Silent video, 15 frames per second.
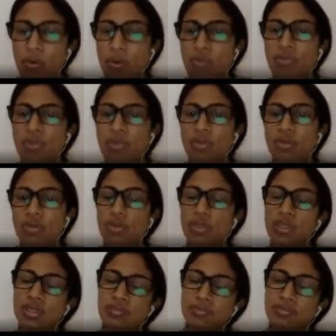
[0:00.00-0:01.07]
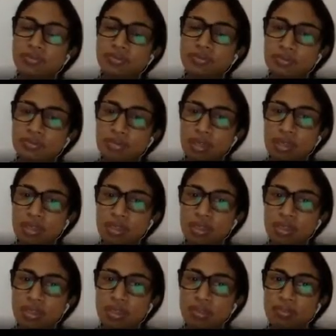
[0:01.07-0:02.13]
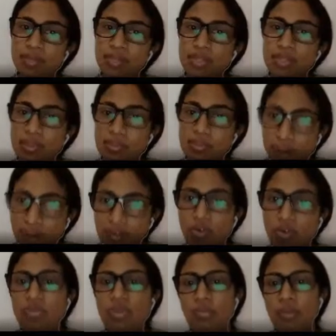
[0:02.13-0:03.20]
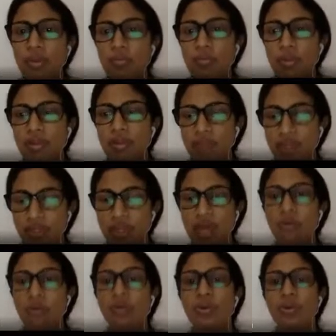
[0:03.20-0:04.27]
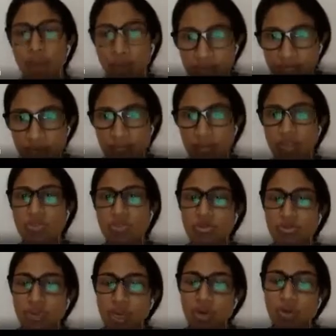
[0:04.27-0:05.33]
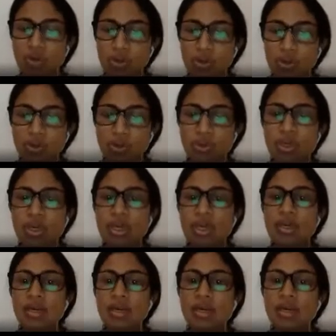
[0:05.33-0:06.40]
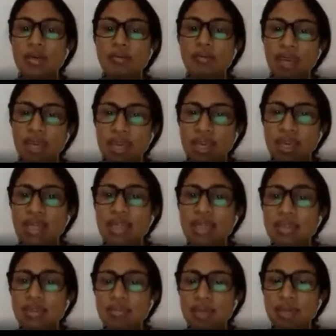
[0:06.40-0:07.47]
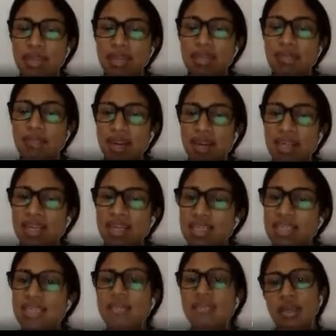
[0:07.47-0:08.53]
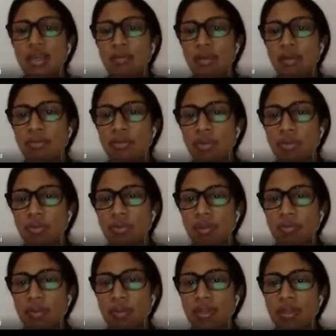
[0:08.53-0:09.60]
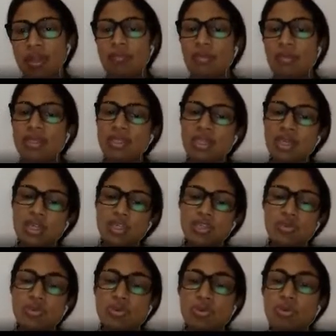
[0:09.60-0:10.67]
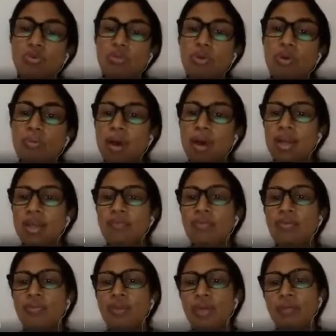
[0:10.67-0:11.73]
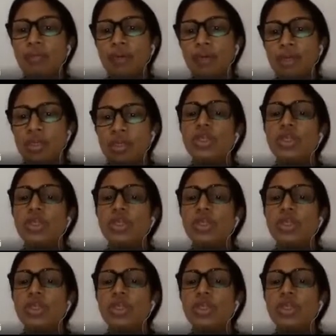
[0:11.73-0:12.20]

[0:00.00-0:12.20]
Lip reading: the purchasing power of the people, where they are going to buy something, so we are going to make the money less available for the people. That means there is no more money for people